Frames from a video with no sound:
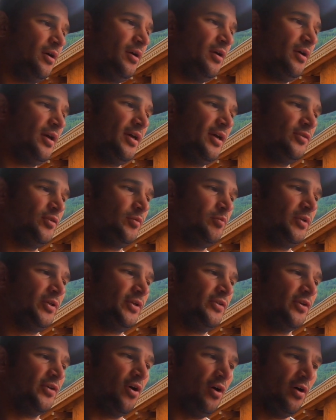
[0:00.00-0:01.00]
as you
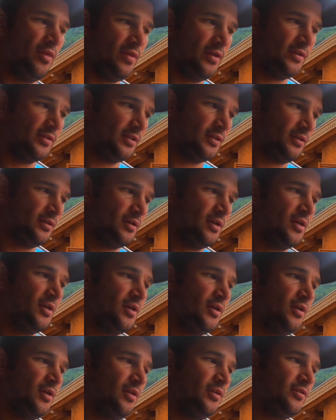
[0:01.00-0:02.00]
please on this
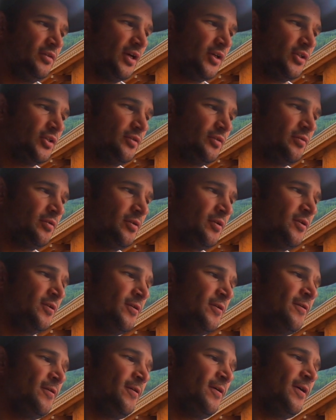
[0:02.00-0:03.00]
section.
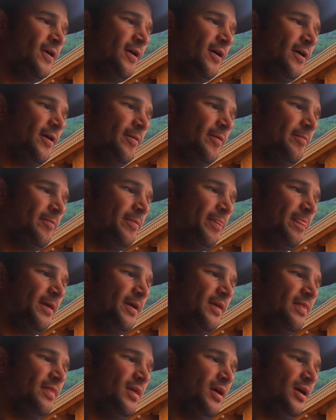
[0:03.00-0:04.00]

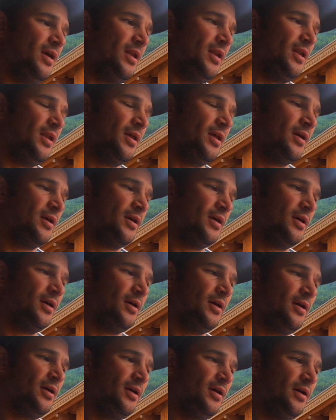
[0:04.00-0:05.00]
And then
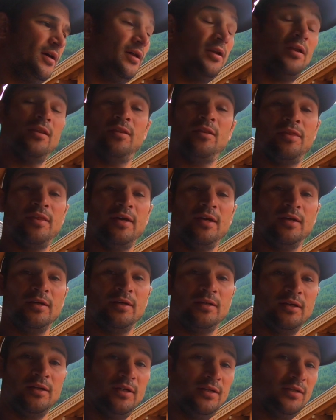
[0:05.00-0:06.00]
another thing
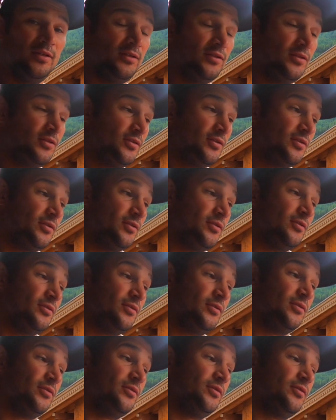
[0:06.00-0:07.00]
is
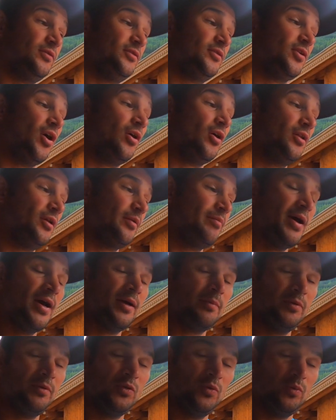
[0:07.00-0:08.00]
toggling
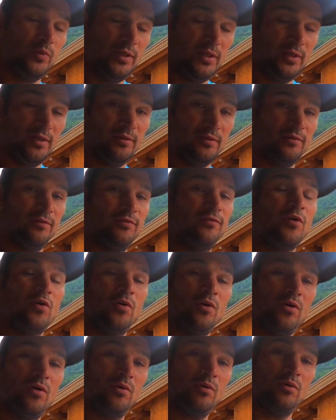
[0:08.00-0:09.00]
back between
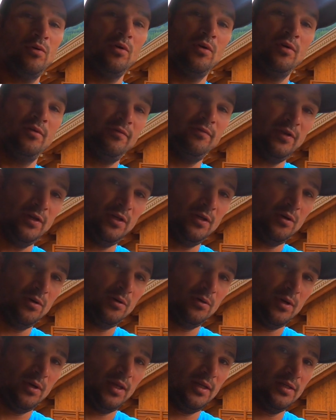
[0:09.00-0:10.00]
photo, video,
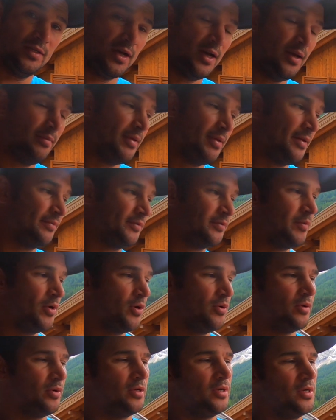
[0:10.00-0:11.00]
and time-lapse
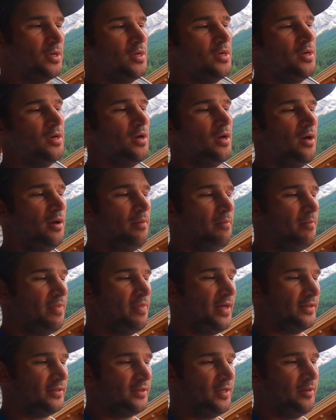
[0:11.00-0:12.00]
mode.
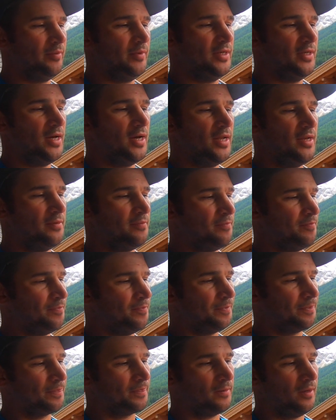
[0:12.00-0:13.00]
That's going to be done
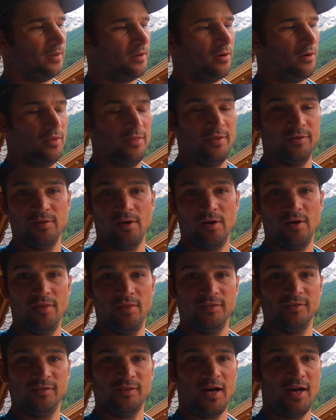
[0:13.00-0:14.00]
on the
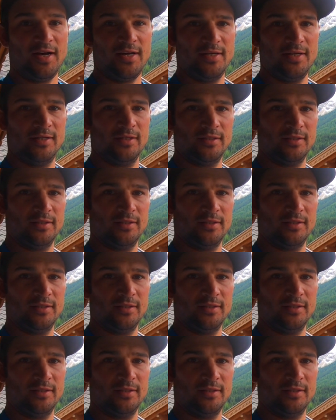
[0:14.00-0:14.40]
side,